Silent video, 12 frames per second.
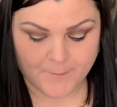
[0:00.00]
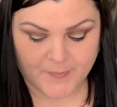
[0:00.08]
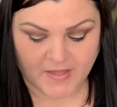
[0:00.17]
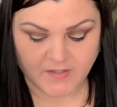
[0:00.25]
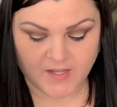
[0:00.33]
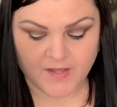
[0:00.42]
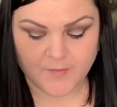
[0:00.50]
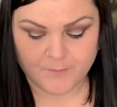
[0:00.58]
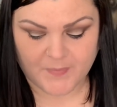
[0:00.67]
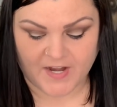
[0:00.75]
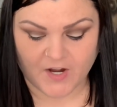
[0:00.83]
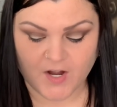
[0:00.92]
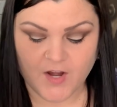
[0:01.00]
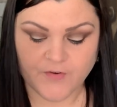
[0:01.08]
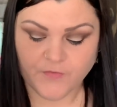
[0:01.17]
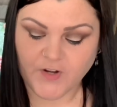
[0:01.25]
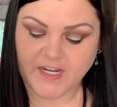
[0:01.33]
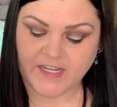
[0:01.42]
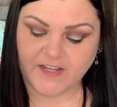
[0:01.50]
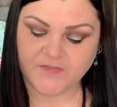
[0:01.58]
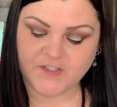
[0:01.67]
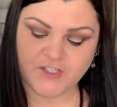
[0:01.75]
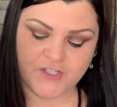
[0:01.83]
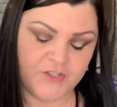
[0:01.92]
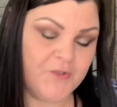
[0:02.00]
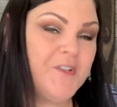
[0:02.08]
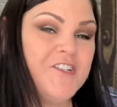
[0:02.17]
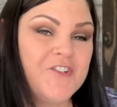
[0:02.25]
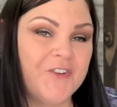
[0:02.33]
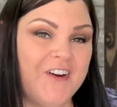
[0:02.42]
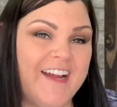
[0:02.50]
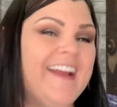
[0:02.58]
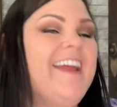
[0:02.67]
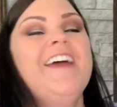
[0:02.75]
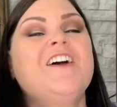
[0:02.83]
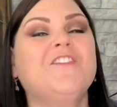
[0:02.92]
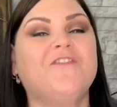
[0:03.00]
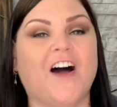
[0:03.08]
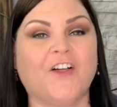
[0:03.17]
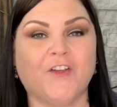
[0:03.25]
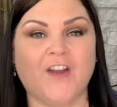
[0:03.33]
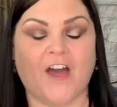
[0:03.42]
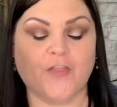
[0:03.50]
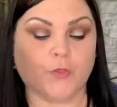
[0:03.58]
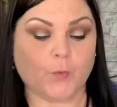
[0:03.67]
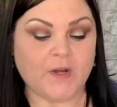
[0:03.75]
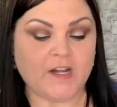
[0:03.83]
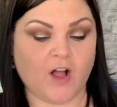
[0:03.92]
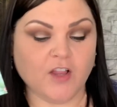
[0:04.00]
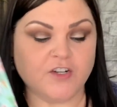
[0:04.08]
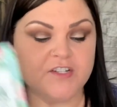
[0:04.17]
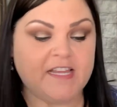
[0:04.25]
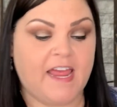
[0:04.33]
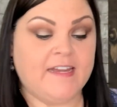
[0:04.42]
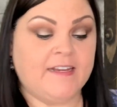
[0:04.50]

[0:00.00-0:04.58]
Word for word: Bella Bear. Free gift to enjoy. Valued at $3.99.